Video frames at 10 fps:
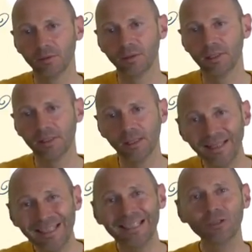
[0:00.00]
let's say,
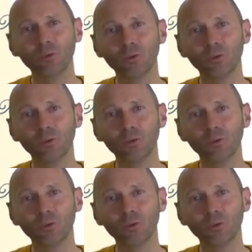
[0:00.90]
linked